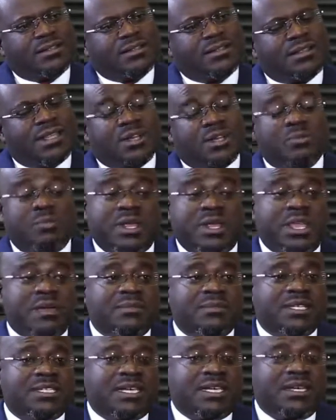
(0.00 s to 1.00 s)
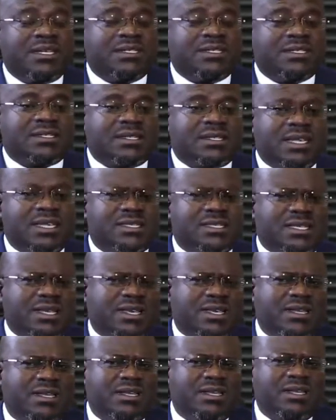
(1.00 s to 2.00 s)
That became the challenges. And
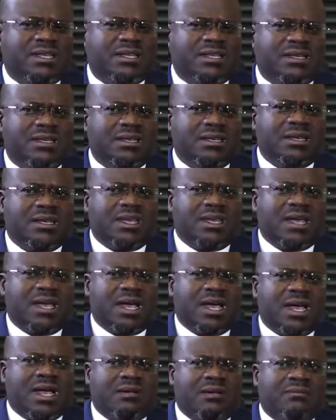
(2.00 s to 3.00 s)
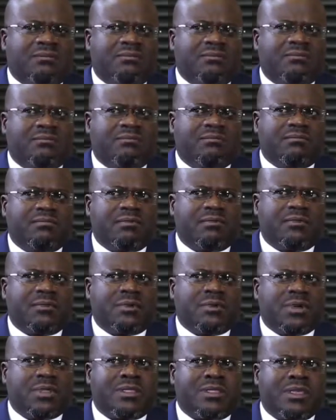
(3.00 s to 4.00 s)
secondly,
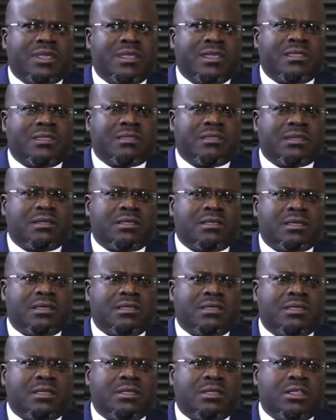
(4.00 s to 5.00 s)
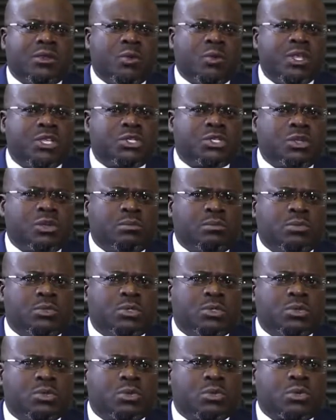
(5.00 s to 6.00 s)
the wisdom
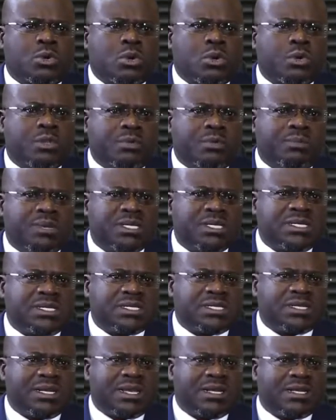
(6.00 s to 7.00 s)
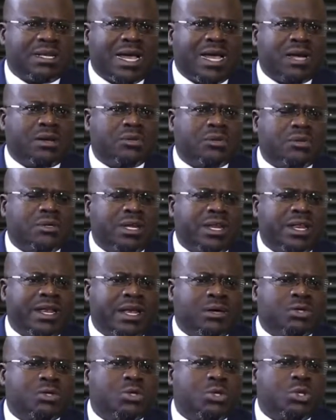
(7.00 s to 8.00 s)
to grow the business and learn
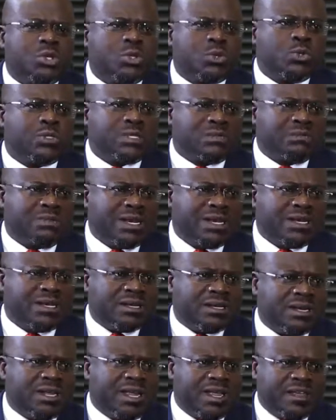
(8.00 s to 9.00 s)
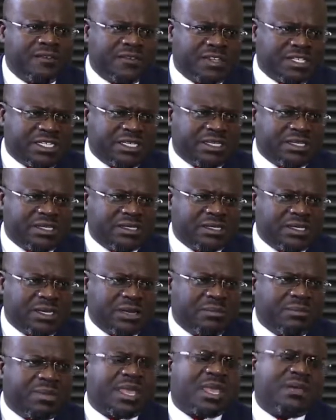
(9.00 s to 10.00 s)
how to use the money efficiently
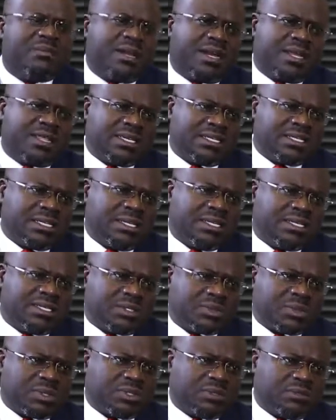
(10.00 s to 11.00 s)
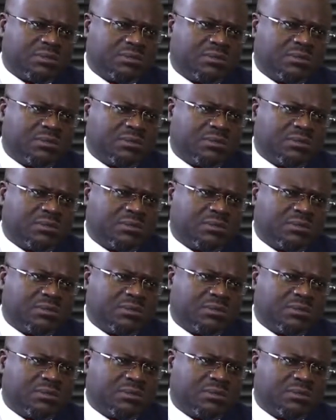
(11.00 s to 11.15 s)
became another challenge as well.